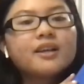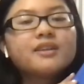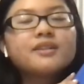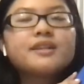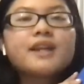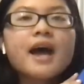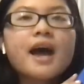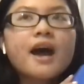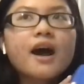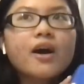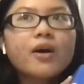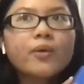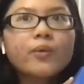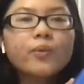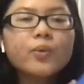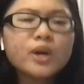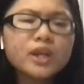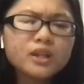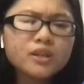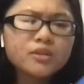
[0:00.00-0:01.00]
Now, what
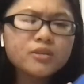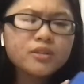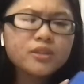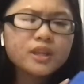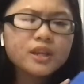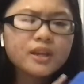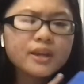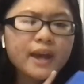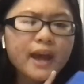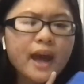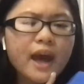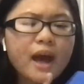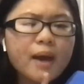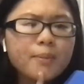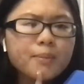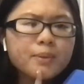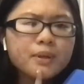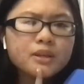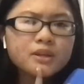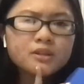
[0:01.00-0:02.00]
do you think
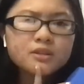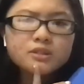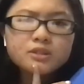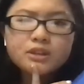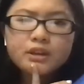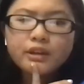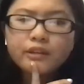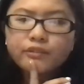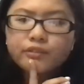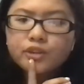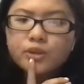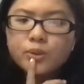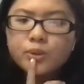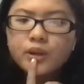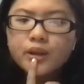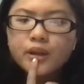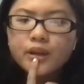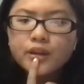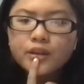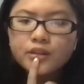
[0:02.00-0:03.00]
happens if you
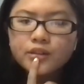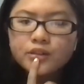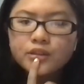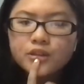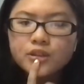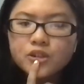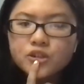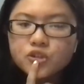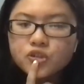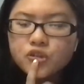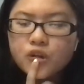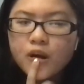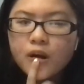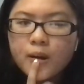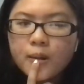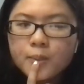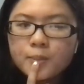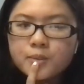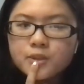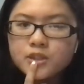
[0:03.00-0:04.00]
hit the
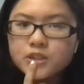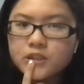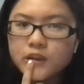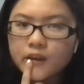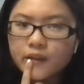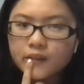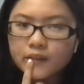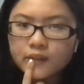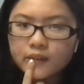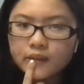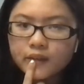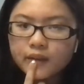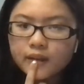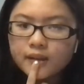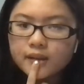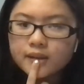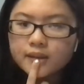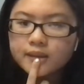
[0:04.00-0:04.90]
drum gently?